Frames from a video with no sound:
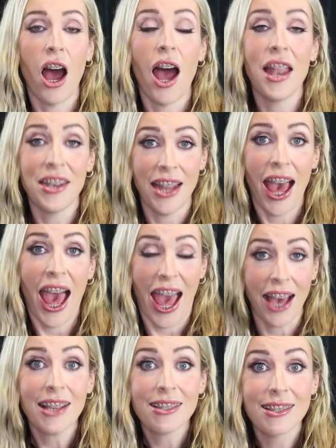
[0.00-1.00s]
an
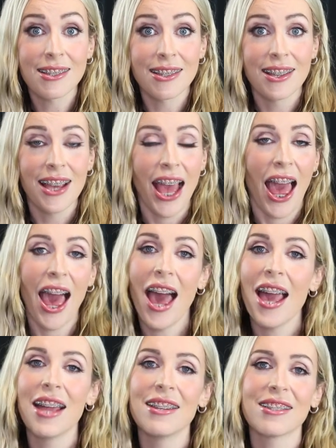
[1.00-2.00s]
ass
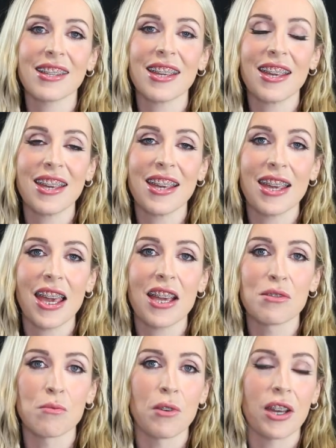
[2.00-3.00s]
and he
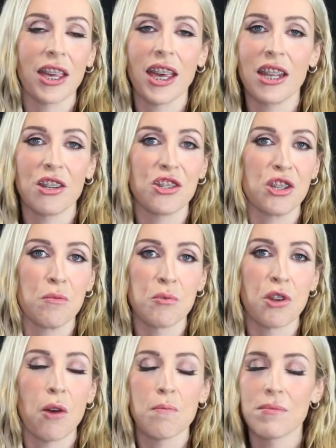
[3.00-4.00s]
is working at a chip
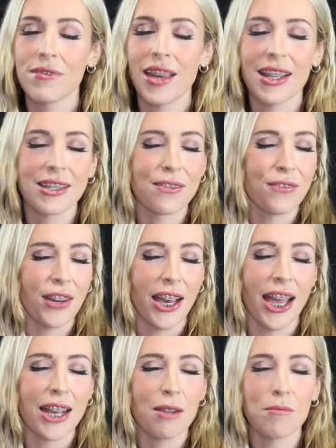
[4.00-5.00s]
shop. That's
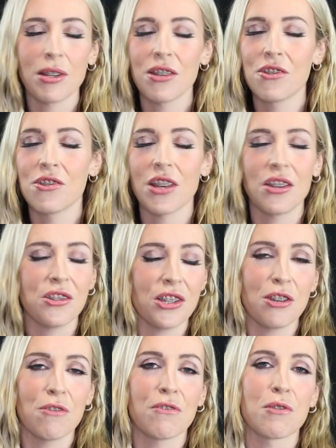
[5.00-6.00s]
fine. I'm not
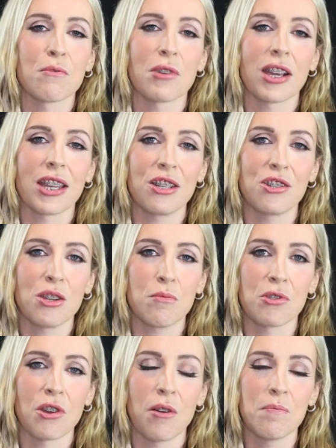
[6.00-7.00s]
judging you if you work at a
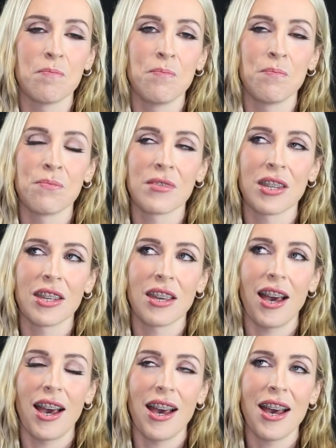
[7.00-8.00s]
chip shop.
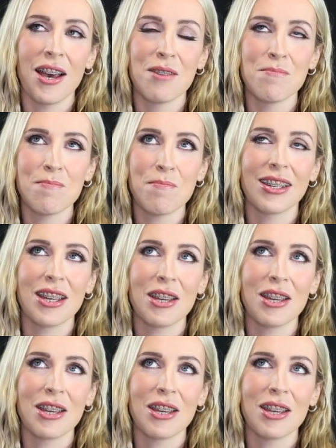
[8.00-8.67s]
Um,